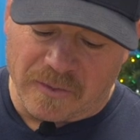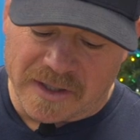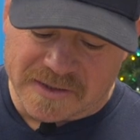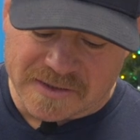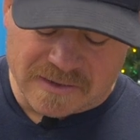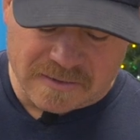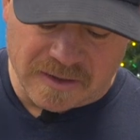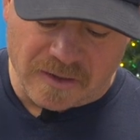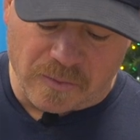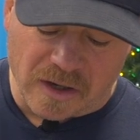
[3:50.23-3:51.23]
wins
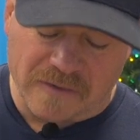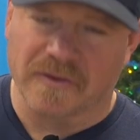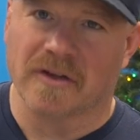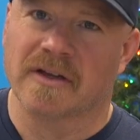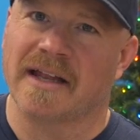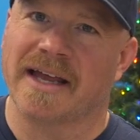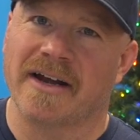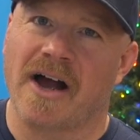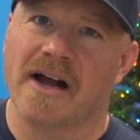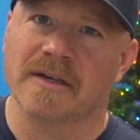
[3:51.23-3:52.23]
the award for looking like
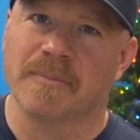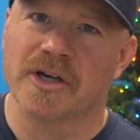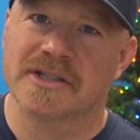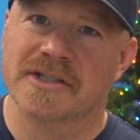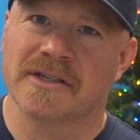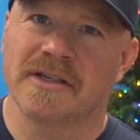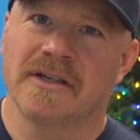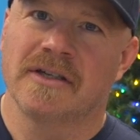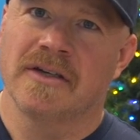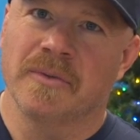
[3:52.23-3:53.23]
an octopus
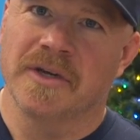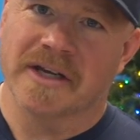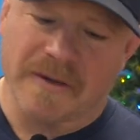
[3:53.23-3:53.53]
when you